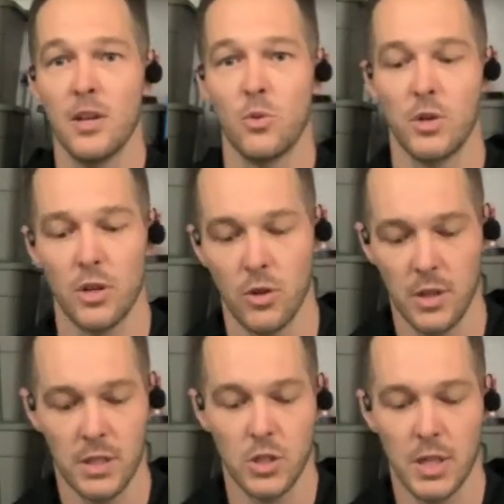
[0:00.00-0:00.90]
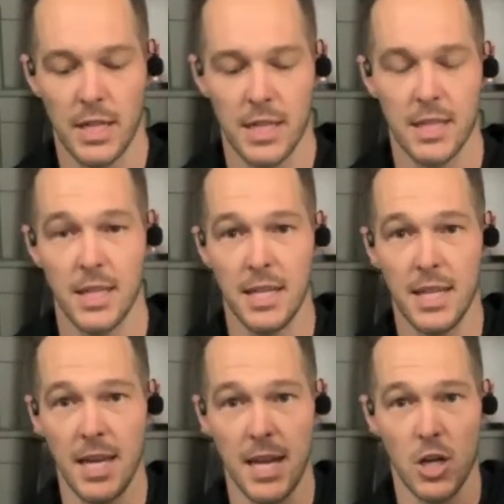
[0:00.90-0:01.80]
We are going to connect
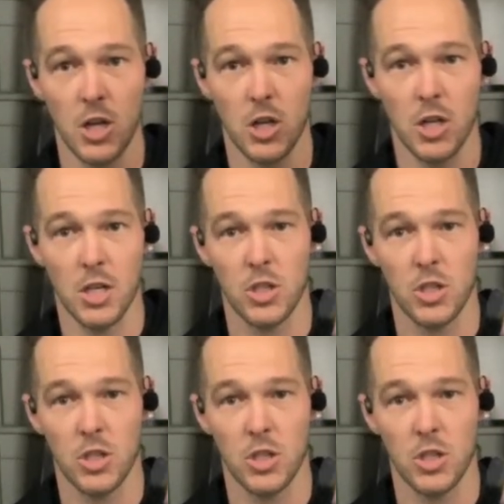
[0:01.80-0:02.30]
the air